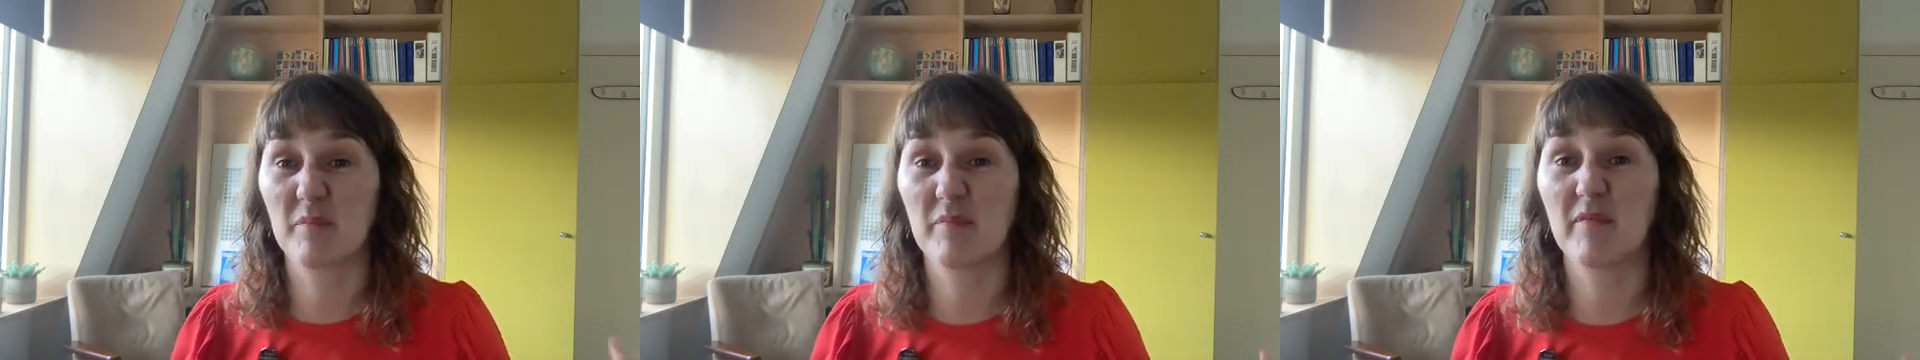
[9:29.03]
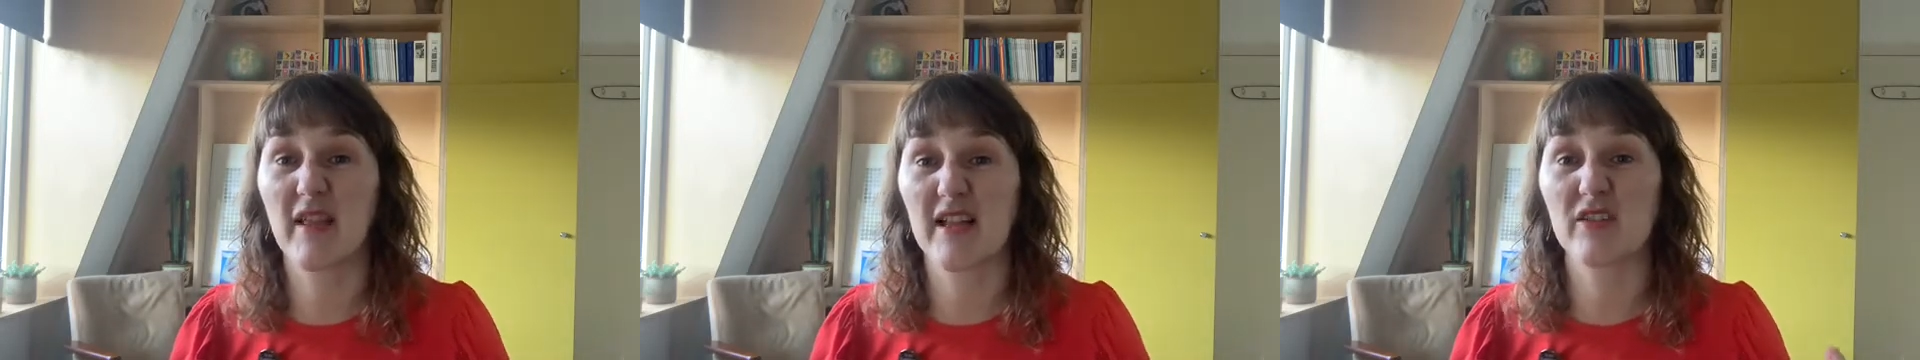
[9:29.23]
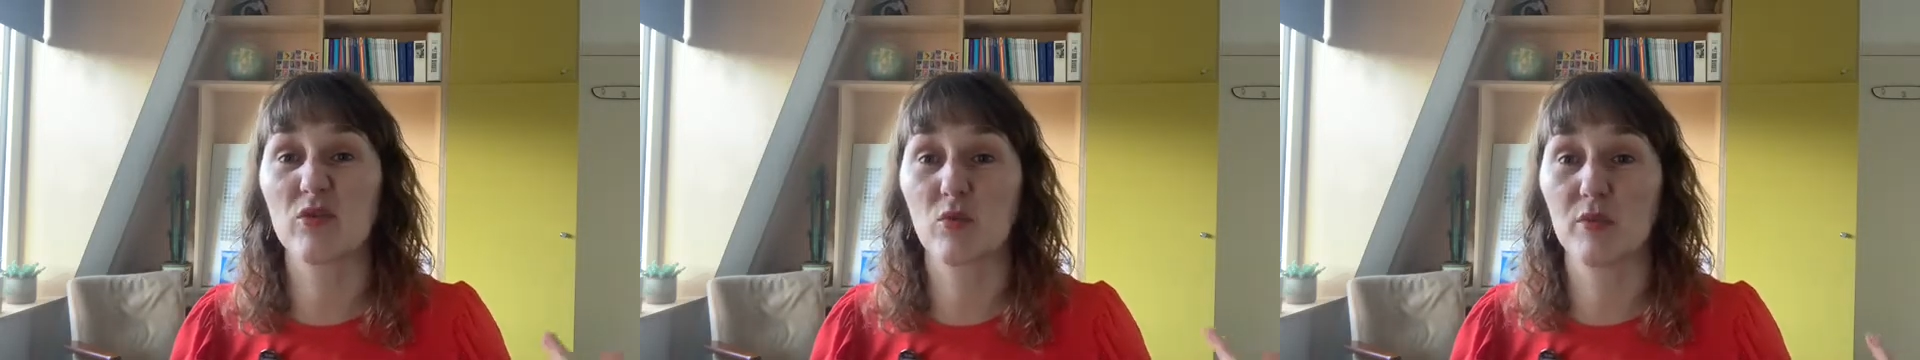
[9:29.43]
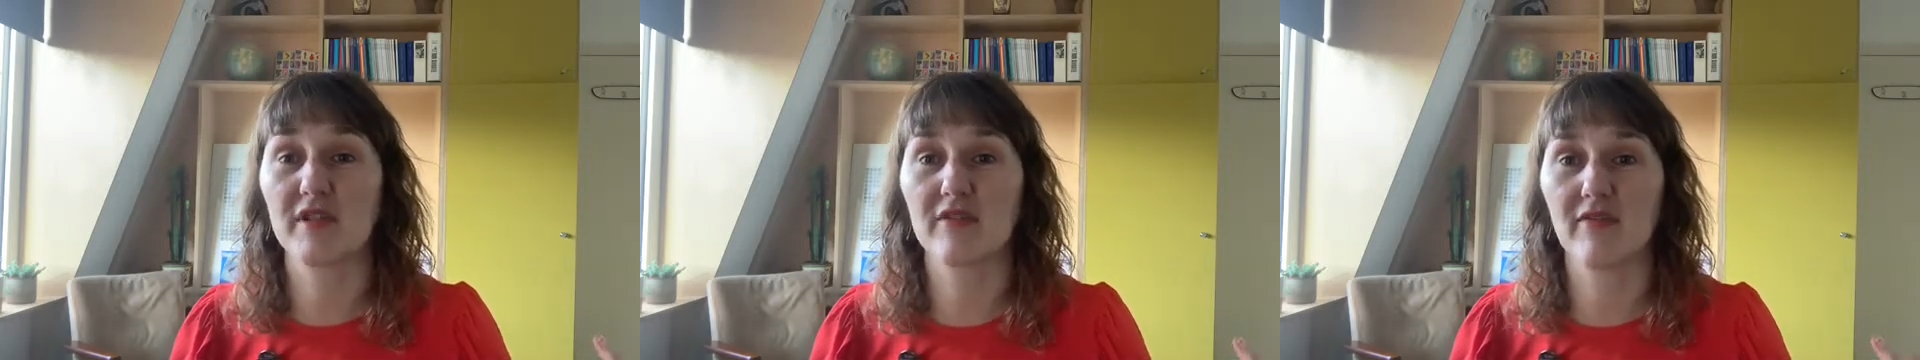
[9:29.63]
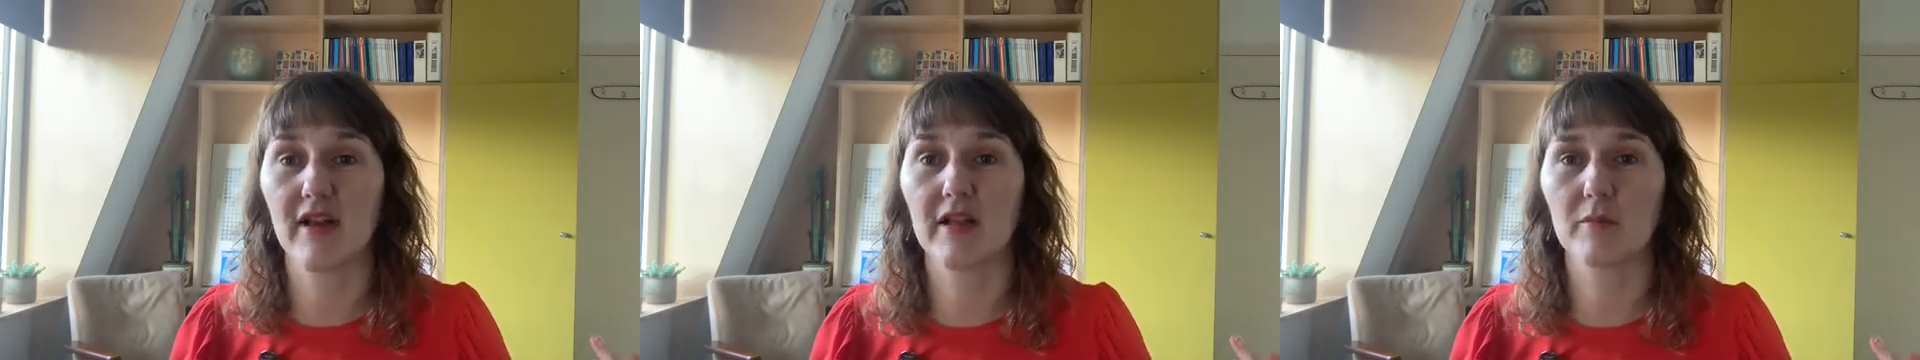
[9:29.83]
that's always
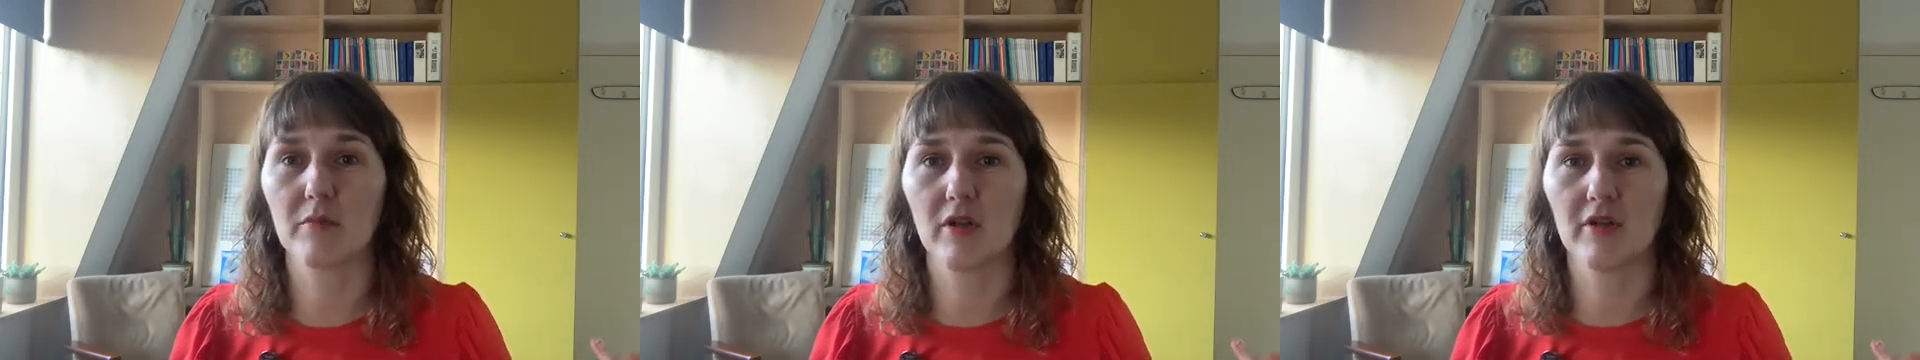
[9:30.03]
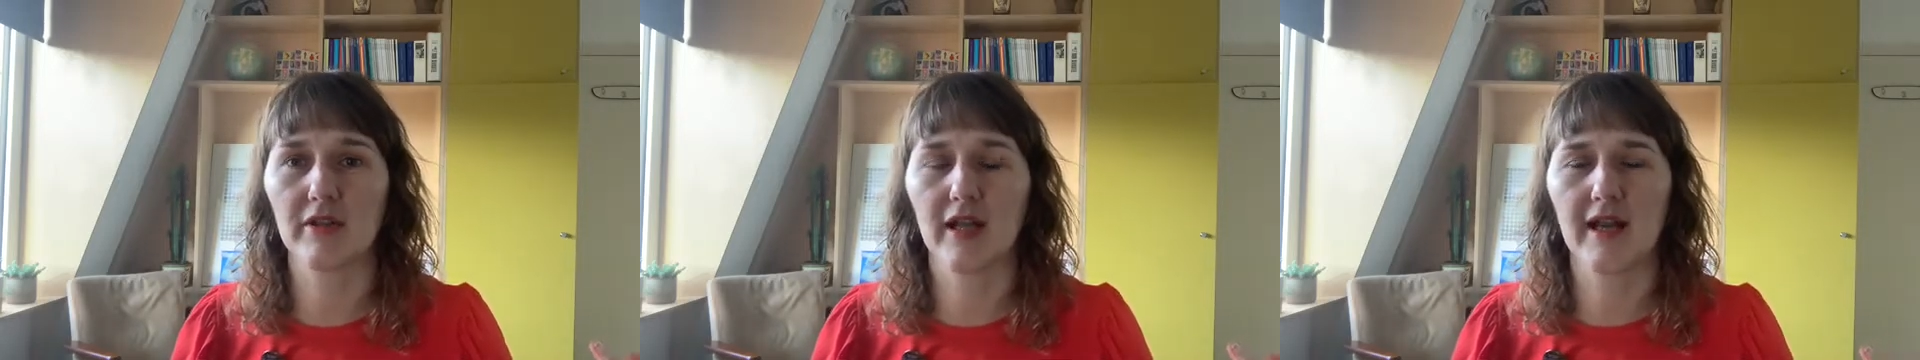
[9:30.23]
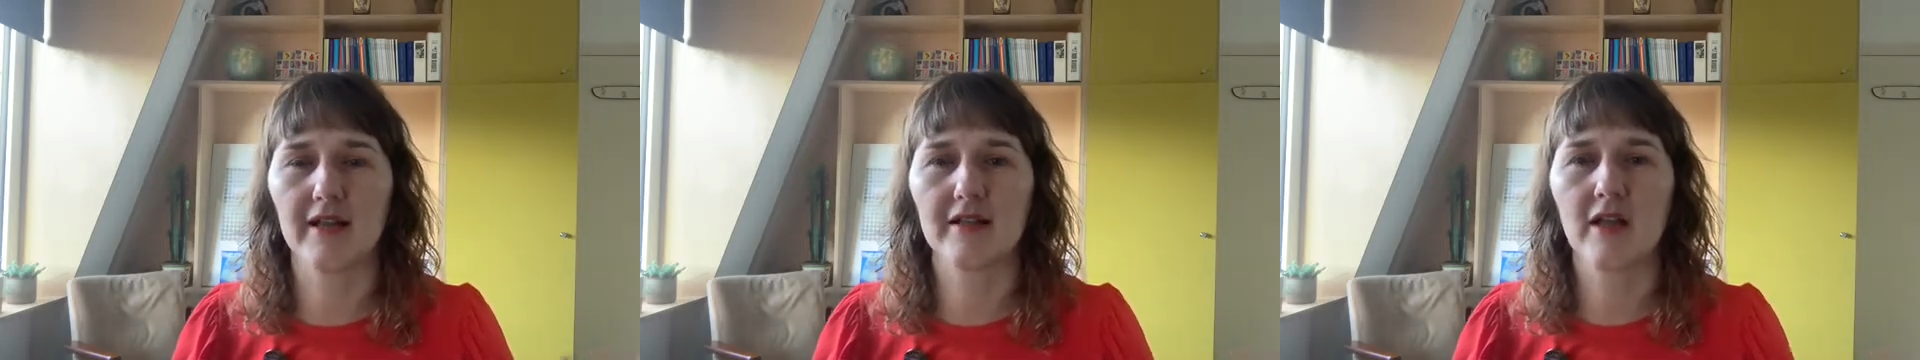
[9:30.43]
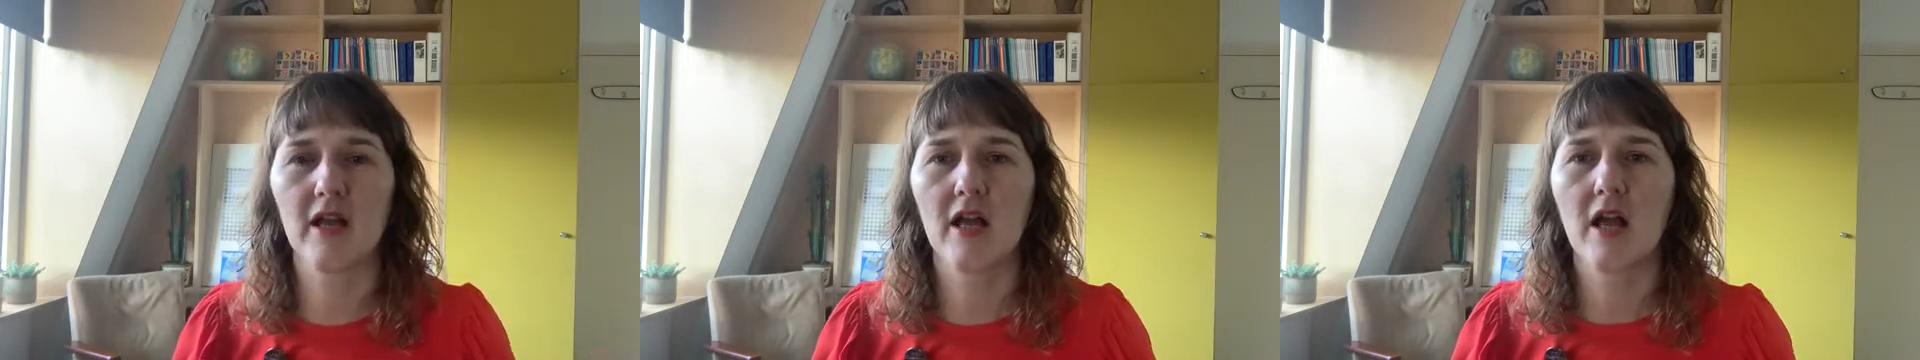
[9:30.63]
available online.